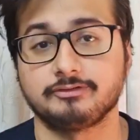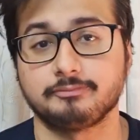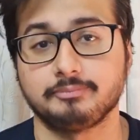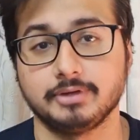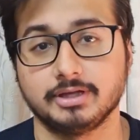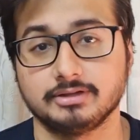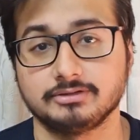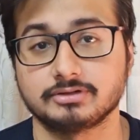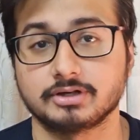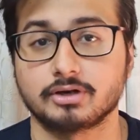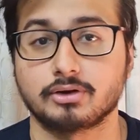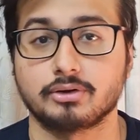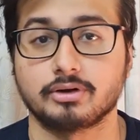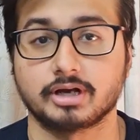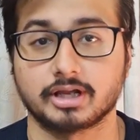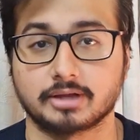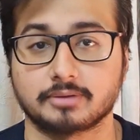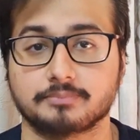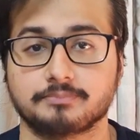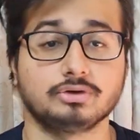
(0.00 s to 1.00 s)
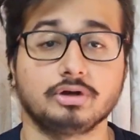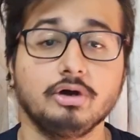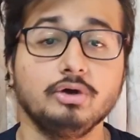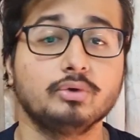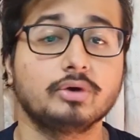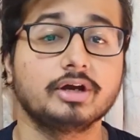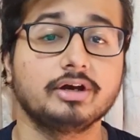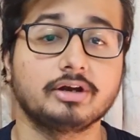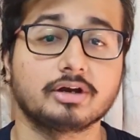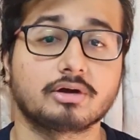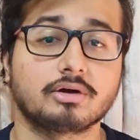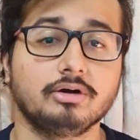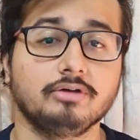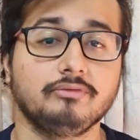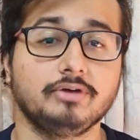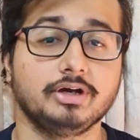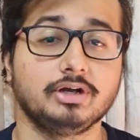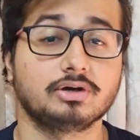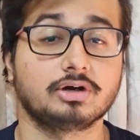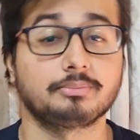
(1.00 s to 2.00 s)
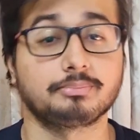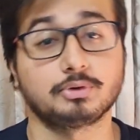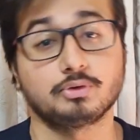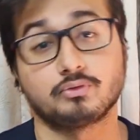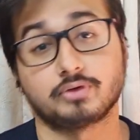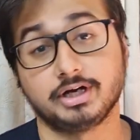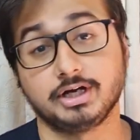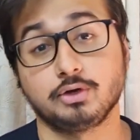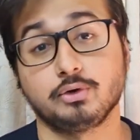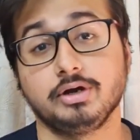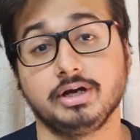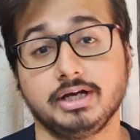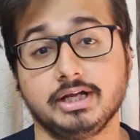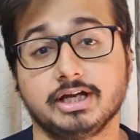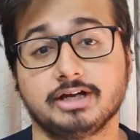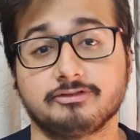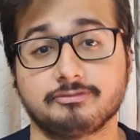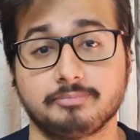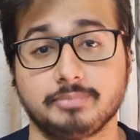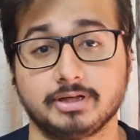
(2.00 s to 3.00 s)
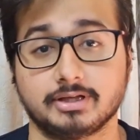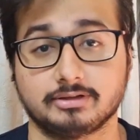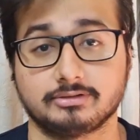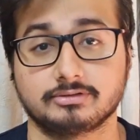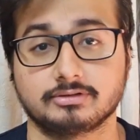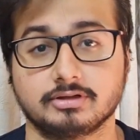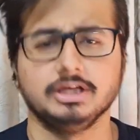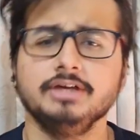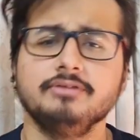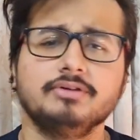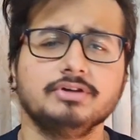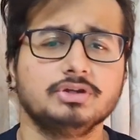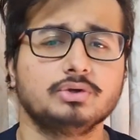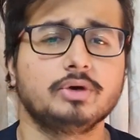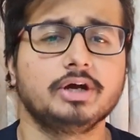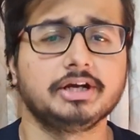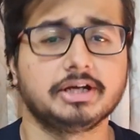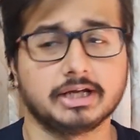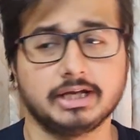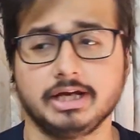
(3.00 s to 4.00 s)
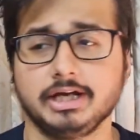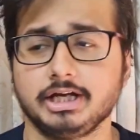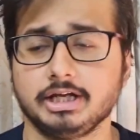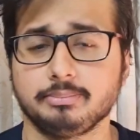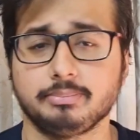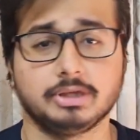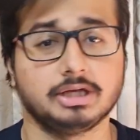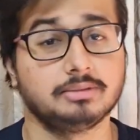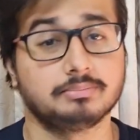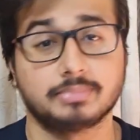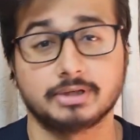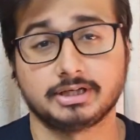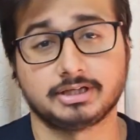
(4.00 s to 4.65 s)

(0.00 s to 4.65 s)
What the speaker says: FPS recording. So now you can record video up to 120 FPS, even though at 1080p,